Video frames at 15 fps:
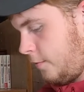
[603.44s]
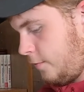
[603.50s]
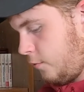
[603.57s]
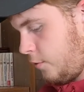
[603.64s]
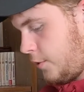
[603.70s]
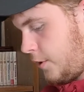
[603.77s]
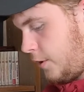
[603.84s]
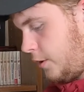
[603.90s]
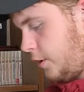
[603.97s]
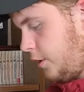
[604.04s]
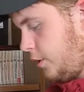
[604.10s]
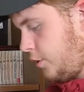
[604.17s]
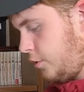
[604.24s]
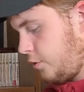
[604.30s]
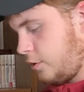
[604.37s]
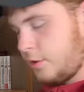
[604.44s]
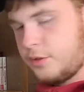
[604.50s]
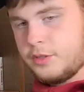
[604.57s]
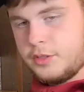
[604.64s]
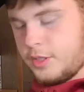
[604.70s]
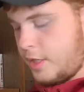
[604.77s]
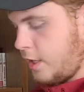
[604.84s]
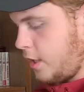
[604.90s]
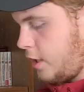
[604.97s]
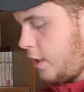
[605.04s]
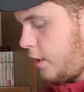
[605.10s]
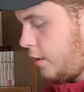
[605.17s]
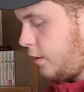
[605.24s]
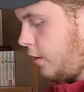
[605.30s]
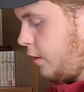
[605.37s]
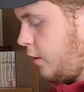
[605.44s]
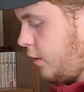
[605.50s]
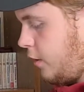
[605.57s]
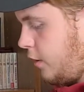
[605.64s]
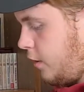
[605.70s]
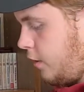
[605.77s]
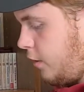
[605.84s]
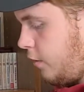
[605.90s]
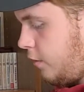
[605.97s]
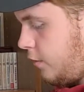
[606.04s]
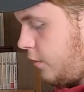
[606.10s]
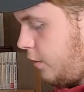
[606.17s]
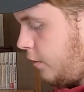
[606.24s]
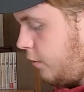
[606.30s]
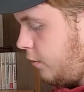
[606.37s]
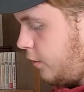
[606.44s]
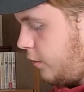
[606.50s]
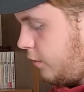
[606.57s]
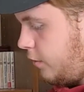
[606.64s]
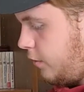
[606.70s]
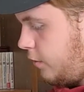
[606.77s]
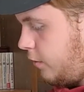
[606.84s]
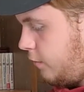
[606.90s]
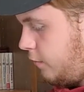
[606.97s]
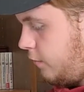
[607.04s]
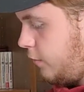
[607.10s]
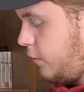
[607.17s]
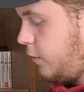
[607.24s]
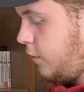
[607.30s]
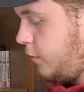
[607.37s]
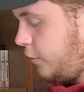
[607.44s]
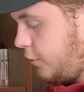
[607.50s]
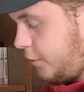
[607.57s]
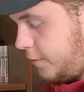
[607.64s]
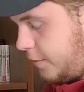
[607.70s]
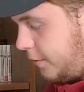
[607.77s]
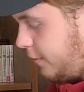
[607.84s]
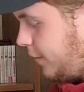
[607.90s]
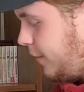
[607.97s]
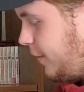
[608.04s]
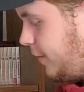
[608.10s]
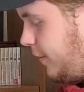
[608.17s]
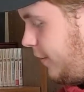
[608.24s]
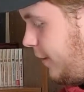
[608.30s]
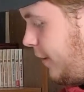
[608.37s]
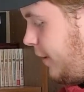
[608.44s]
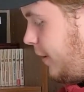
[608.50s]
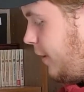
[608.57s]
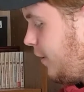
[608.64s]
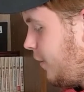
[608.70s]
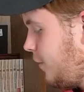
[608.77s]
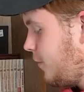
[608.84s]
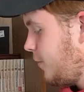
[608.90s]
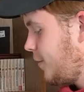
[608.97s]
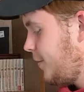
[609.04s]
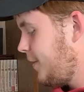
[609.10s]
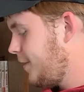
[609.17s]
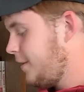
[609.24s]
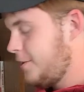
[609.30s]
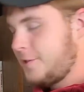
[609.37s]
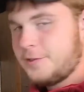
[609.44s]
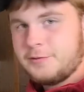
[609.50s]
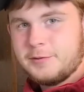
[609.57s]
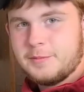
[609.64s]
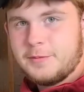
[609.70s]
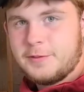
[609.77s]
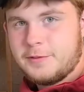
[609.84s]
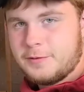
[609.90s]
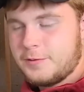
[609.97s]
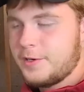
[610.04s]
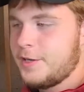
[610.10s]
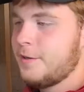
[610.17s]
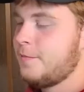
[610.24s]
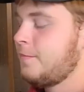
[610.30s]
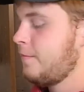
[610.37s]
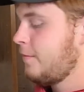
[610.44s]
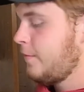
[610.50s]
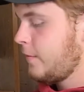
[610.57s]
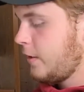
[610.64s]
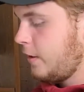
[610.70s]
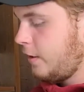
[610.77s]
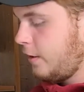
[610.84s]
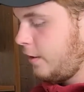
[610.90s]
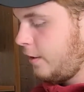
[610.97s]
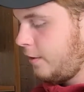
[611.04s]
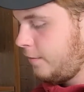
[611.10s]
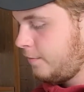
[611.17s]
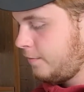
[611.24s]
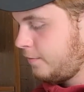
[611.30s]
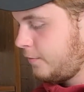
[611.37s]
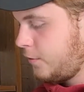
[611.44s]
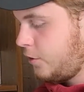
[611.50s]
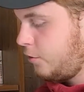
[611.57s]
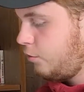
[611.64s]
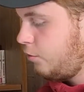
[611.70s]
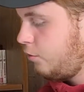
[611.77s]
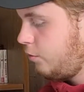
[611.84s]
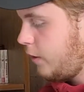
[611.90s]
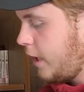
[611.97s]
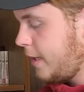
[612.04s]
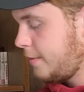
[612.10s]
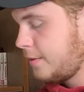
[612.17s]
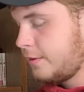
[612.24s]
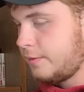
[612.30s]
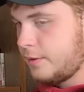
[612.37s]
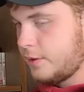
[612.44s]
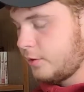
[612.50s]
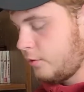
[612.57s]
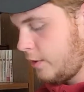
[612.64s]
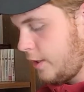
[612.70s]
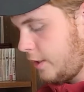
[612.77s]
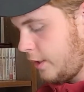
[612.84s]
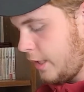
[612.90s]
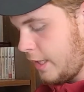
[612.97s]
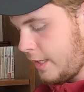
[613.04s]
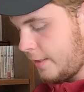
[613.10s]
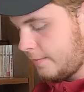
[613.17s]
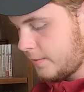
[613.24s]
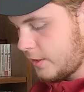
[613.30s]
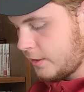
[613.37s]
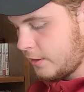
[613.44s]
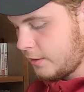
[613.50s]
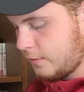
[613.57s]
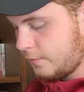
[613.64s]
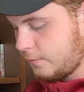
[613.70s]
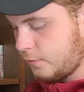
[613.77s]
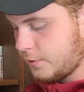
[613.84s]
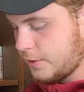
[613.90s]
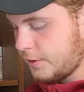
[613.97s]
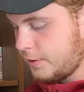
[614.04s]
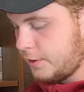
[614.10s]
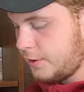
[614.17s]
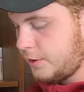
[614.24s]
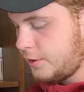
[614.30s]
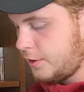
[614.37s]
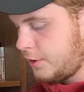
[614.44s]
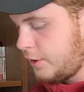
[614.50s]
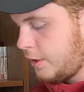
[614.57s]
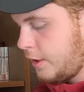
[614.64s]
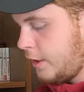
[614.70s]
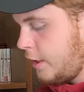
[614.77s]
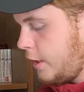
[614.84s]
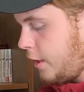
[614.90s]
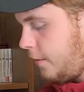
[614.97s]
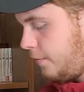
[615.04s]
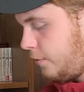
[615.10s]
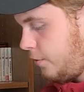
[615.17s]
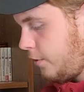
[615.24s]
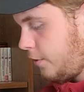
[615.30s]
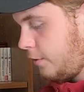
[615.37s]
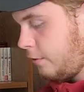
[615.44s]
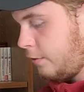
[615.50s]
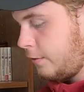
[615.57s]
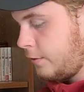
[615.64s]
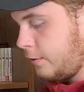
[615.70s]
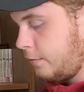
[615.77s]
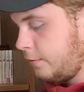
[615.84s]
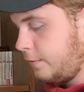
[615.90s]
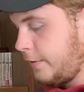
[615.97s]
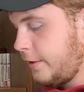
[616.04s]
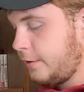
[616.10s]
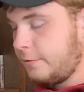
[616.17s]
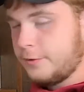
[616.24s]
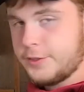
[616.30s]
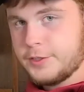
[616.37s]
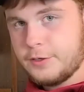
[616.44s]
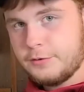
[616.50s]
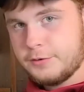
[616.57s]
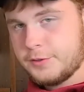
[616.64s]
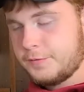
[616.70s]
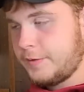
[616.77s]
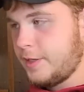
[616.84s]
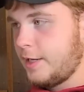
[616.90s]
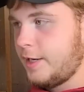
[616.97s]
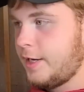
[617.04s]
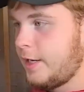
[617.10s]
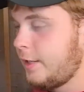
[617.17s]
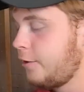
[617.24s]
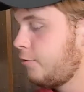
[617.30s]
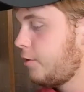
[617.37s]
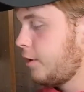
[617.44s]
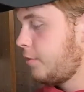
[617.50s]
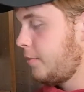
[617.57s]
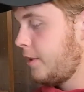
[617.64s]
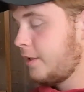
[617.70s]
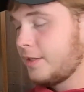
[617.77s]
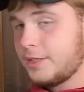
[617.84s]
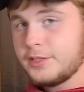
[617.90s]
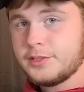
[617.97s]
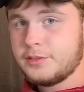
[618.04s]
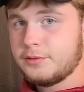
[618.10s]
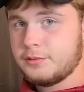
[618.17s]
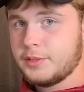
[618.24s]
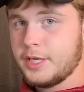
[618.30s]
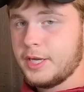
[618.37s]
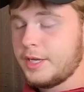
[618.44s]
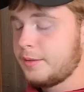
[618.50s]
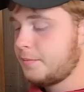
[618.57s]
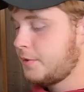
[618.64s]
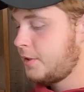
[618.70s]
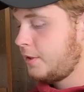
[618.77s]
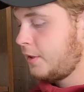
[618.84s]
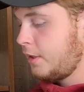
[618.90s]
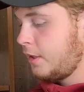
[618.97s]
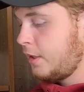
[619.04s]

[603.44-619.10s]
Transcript: Force Unleashed and Naruto Shippuden Ultimate Ninja Storm 3. Two absolutely great games. Force Unleashed. If you are a Naruto fan or a Star Wars fan, I highly recommend these two games.